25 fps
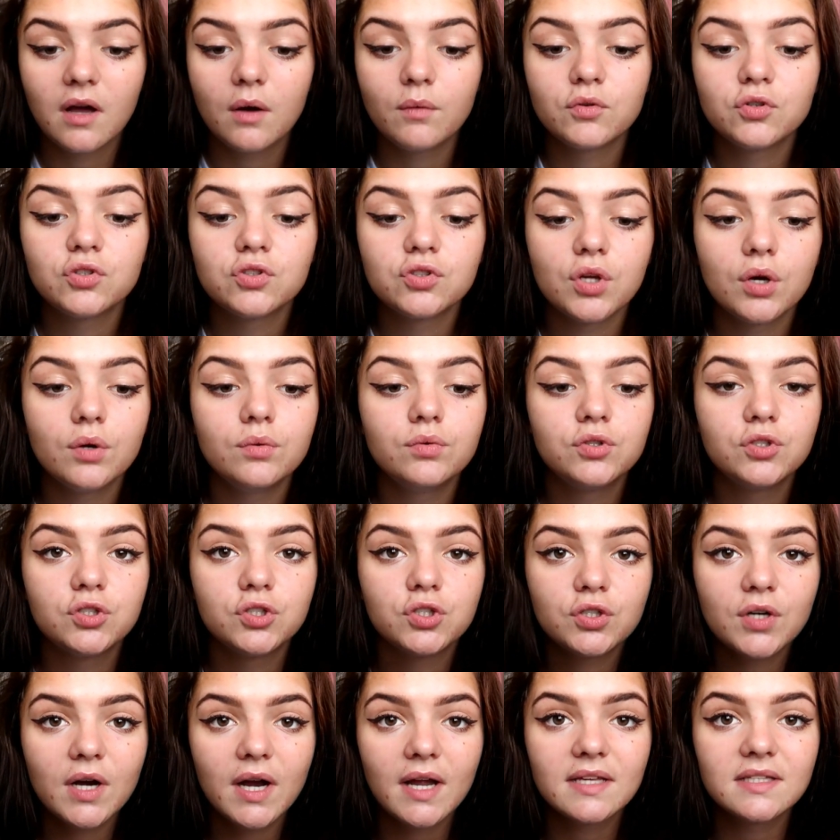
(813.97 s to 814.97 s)
I was so
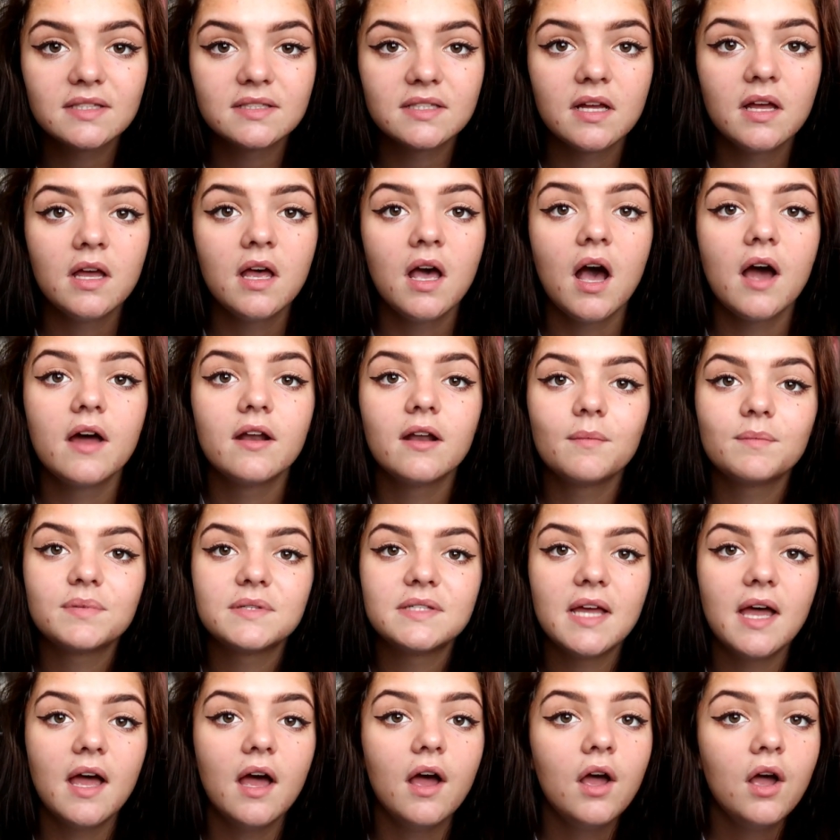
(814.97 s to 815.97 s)
stressed and
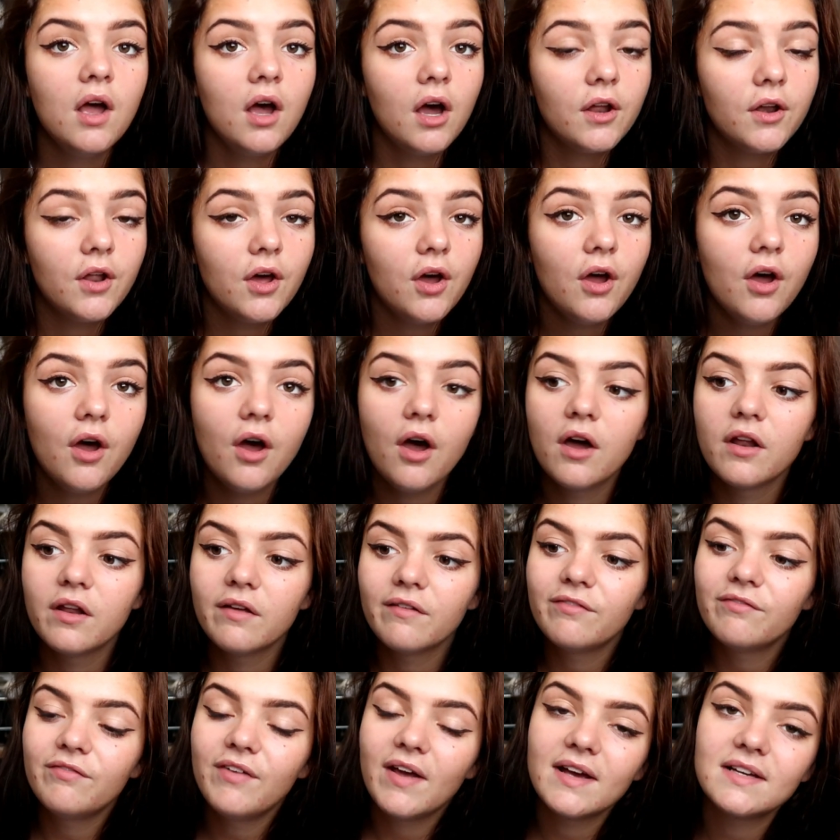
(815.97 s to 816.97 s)
upset and hurt and
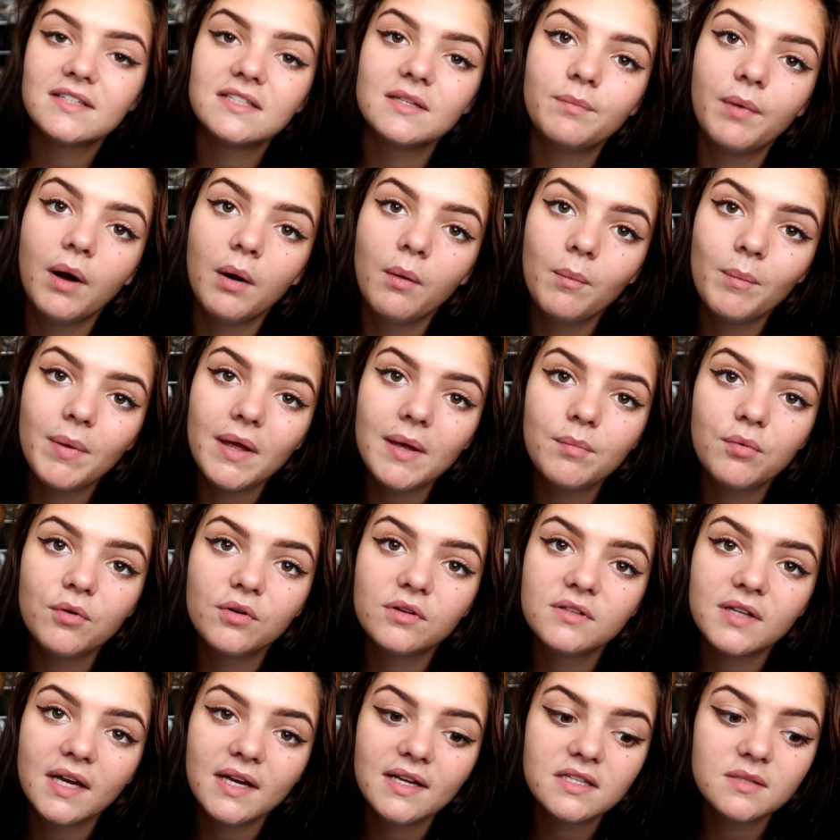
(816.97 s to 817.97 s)
affected by what people
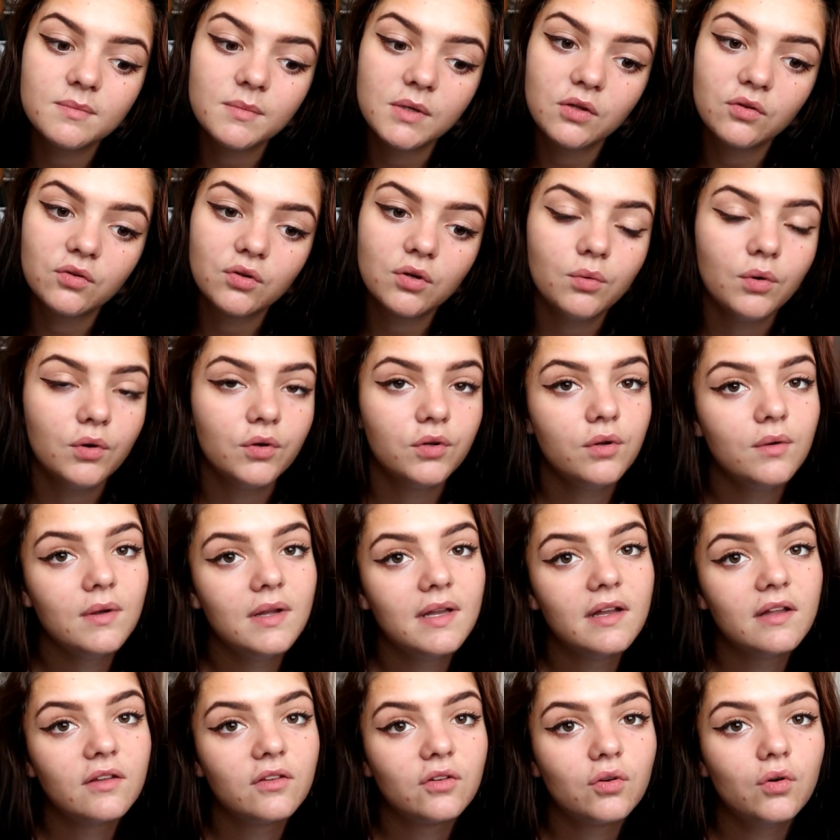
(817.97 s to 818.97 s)
were saying to me at school or
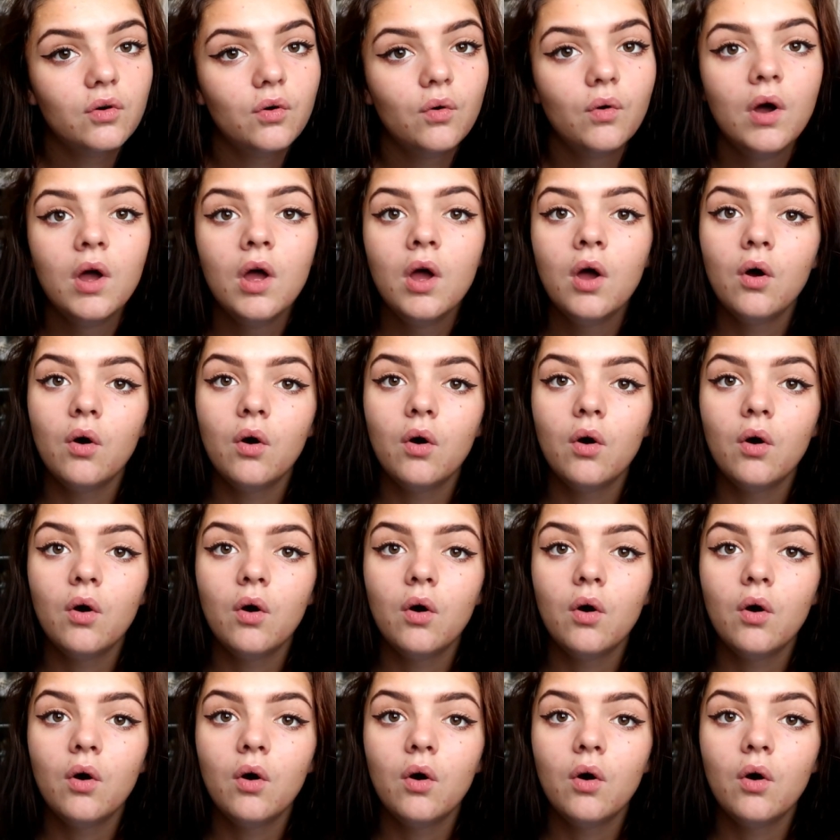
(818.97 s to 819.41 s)
doing at school,